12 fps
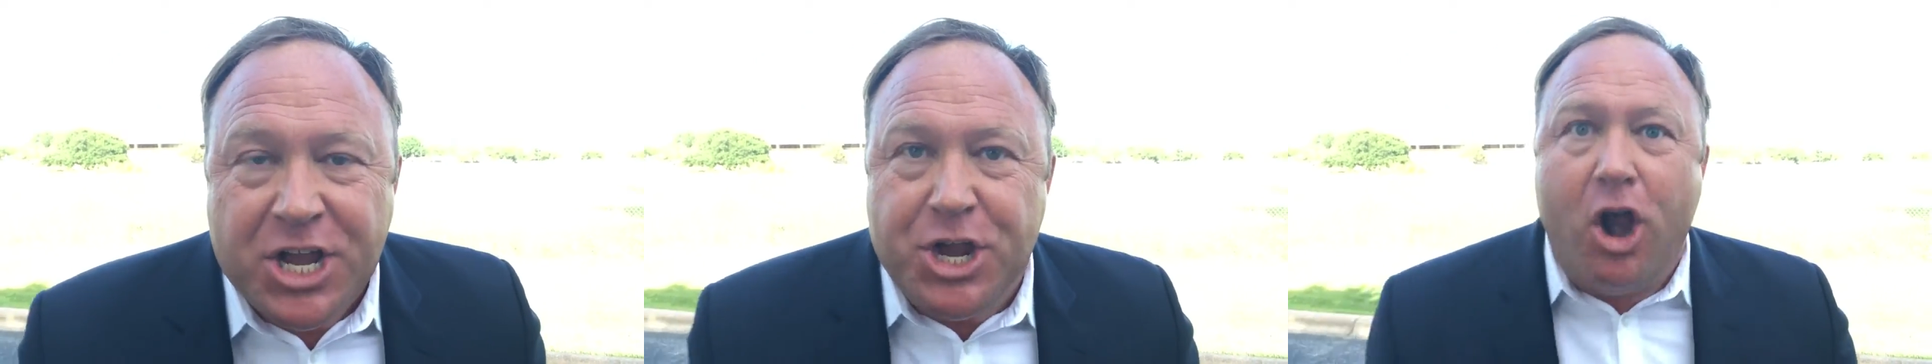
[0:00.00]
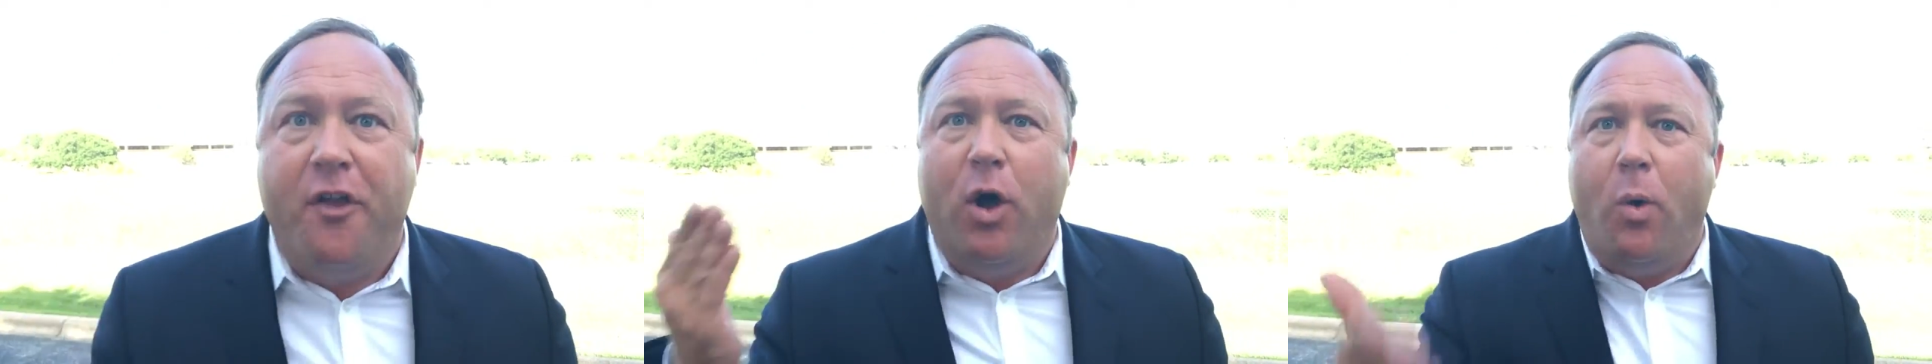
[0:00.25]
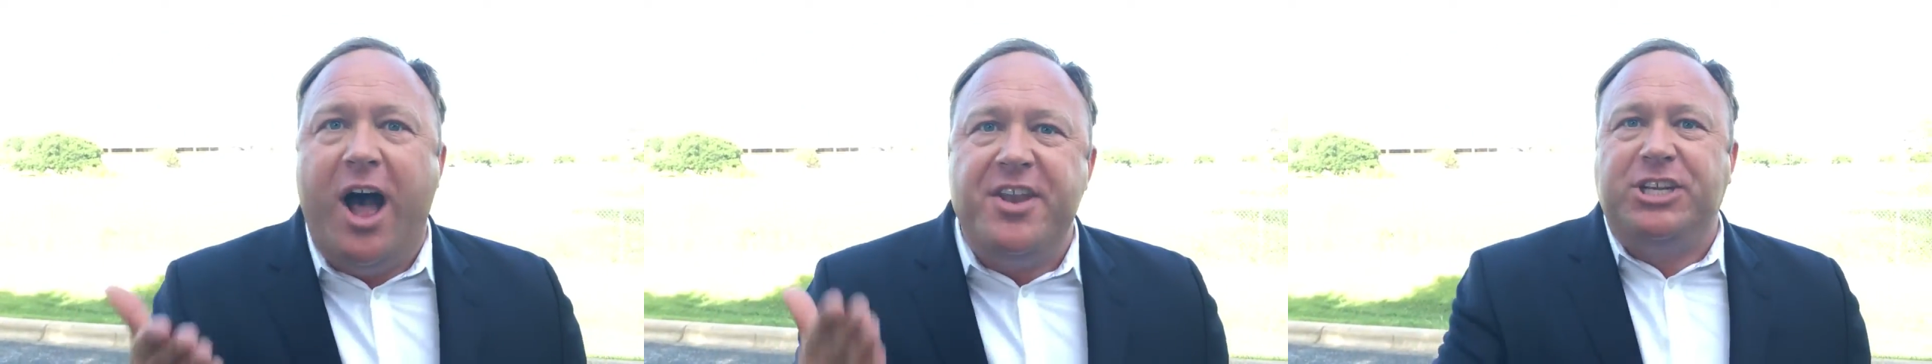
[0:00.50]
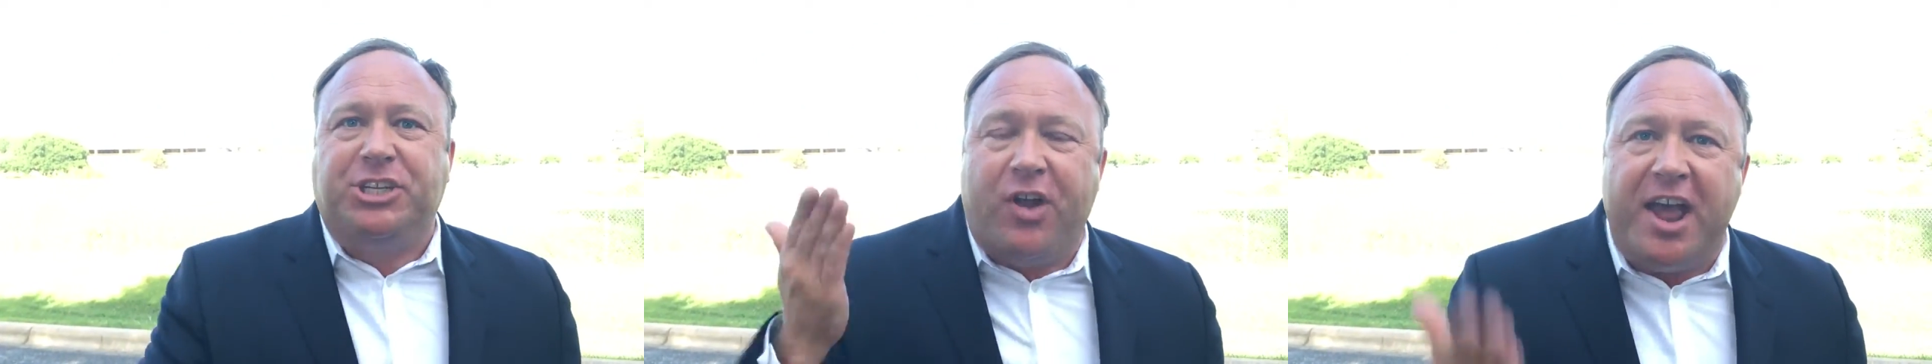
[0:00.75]
You're the one
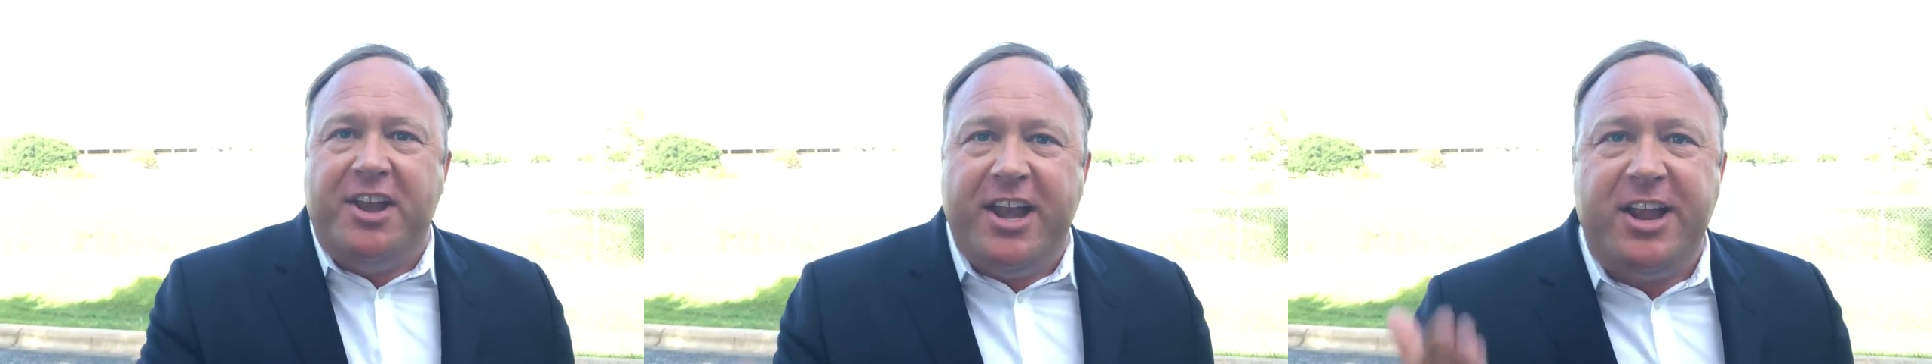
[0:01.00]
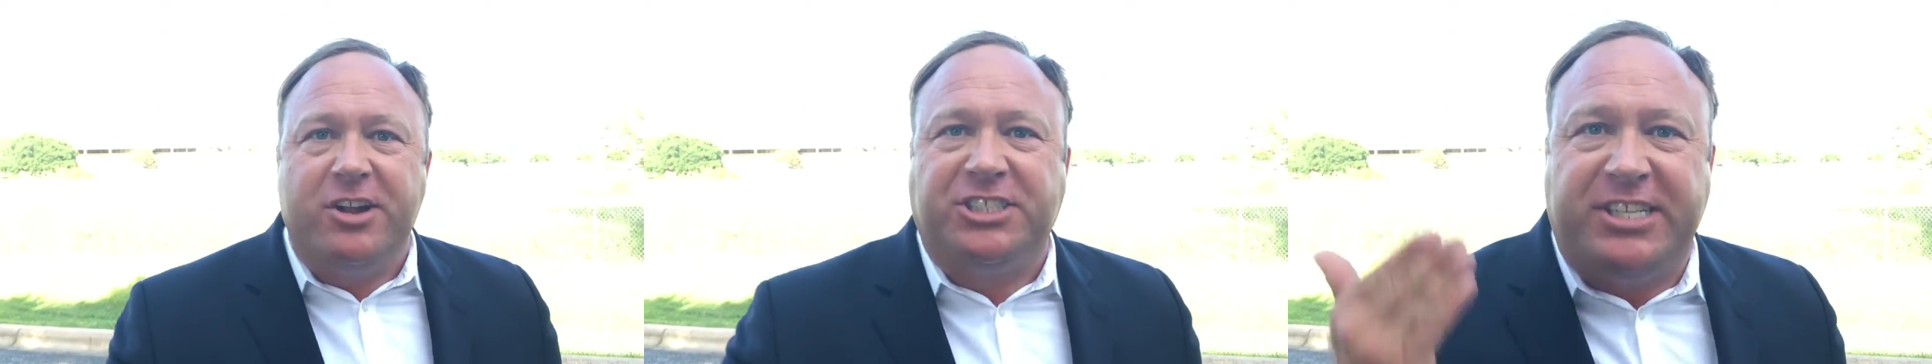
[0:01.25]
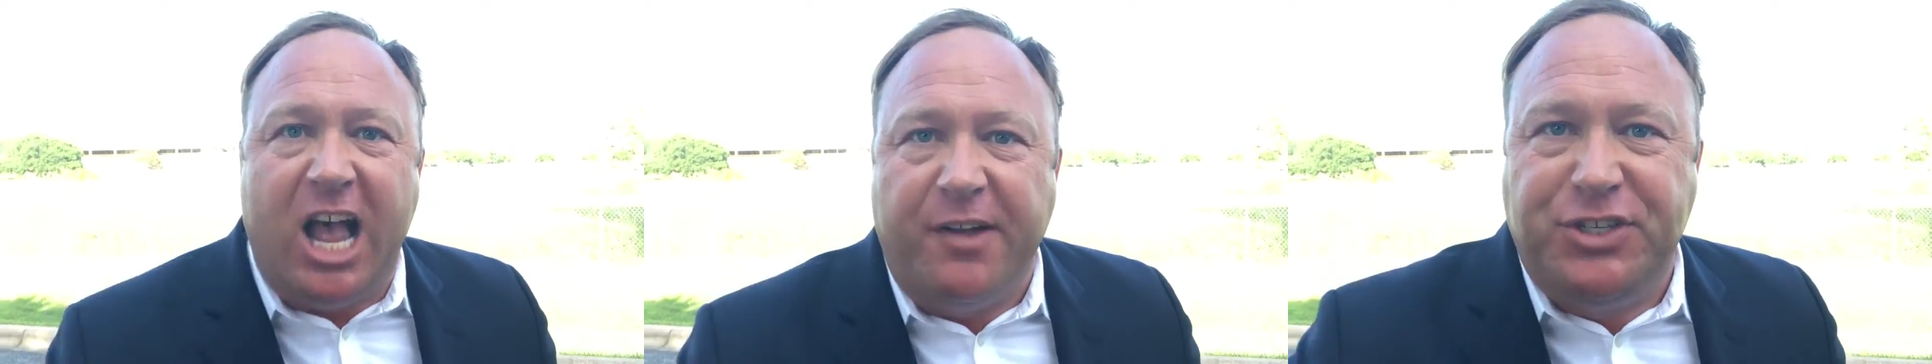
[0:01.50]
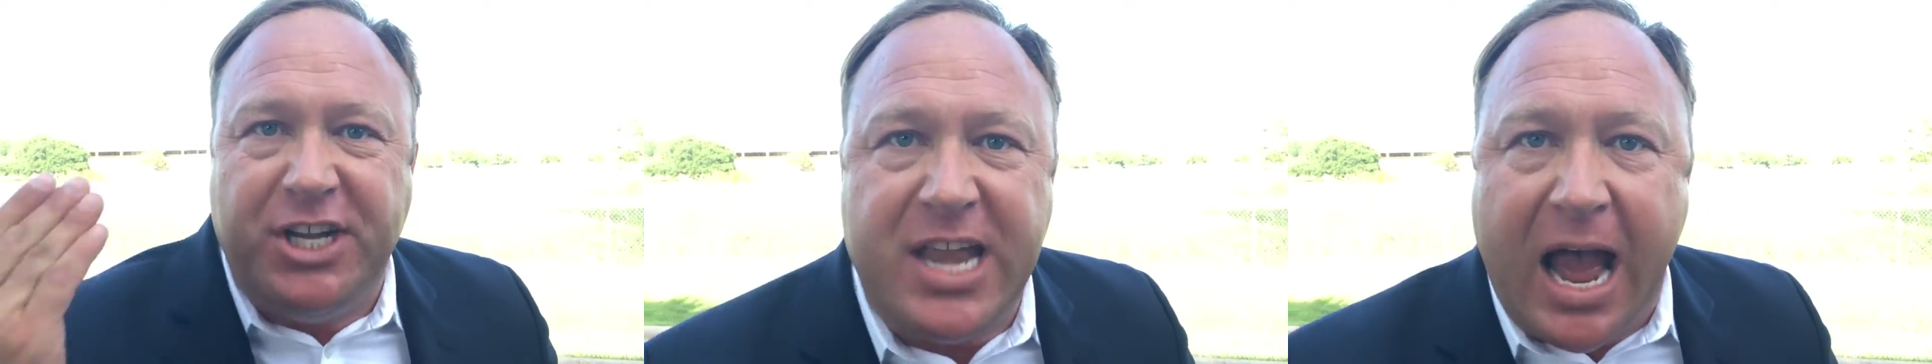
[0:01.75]
discrediting
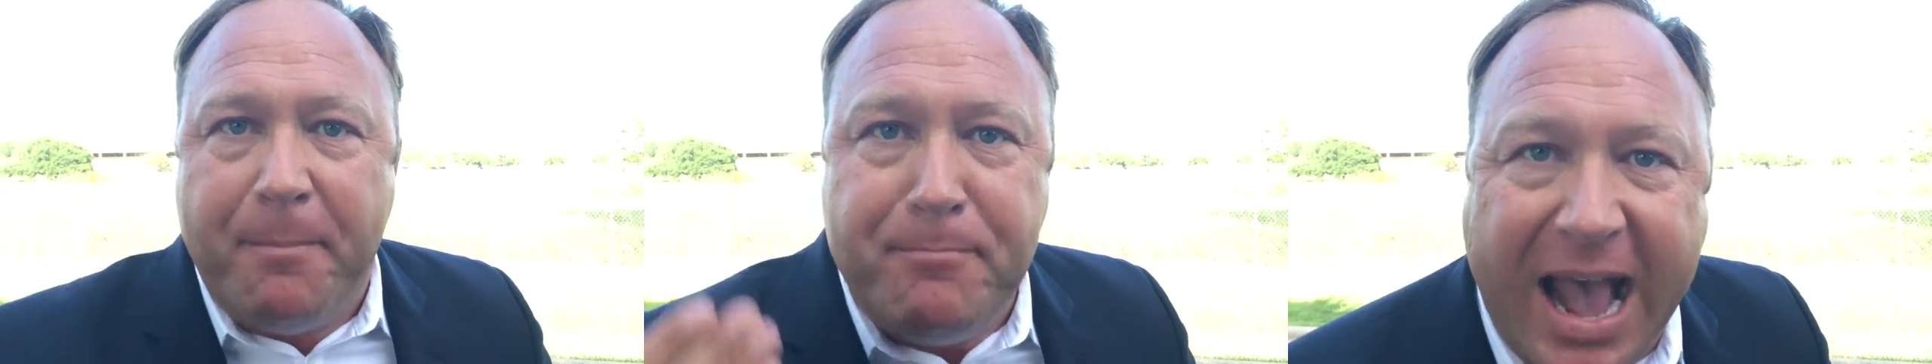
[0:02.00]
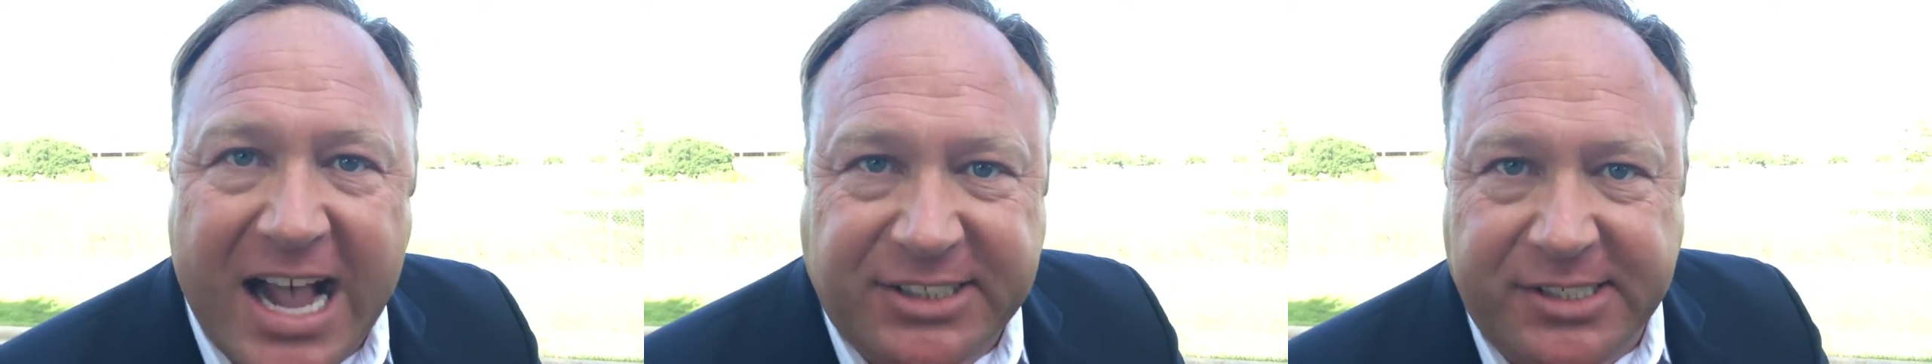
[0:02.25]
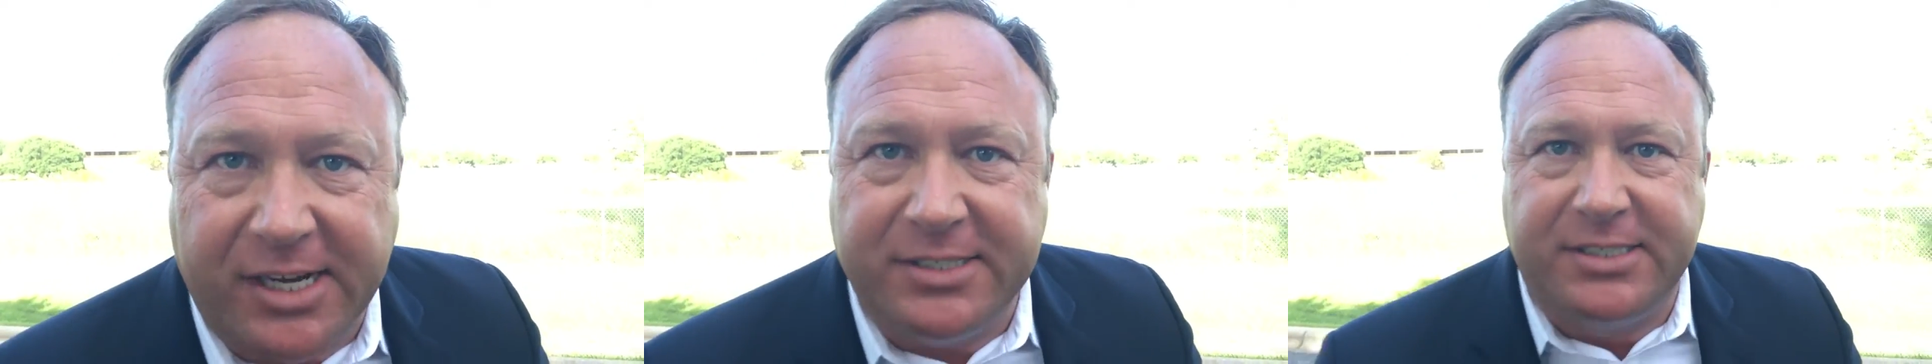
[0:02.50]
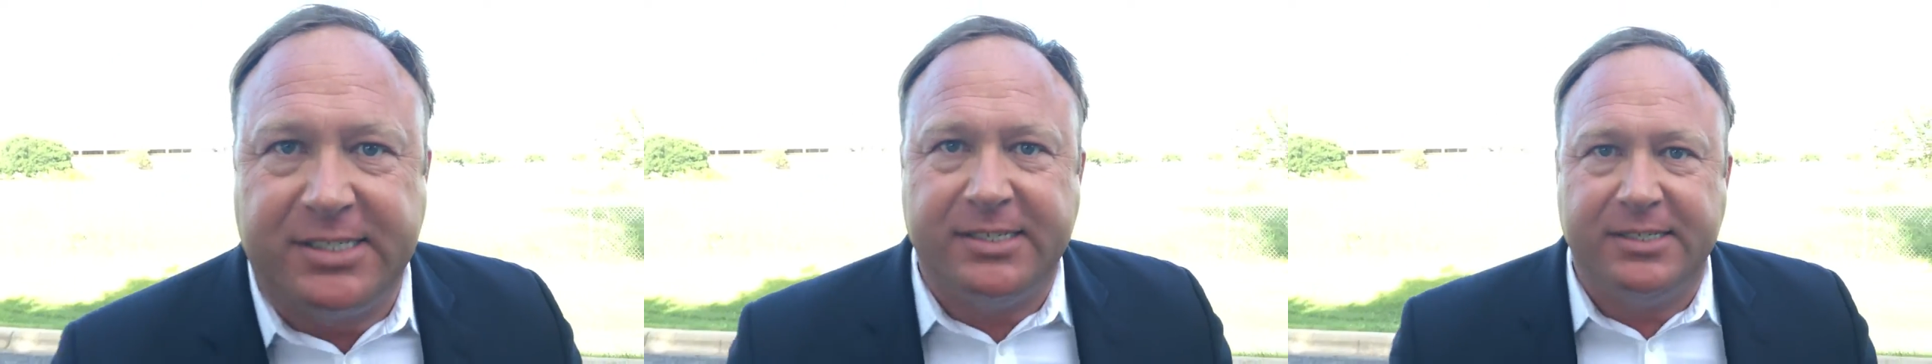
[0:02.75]
yourselves, you dumb
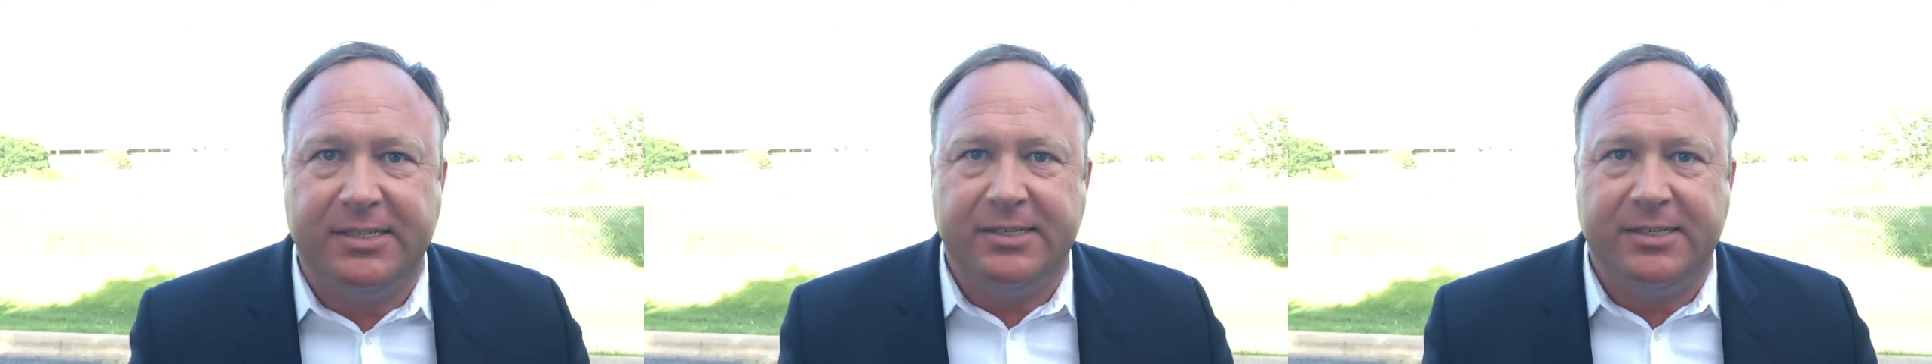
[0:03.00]
bastards.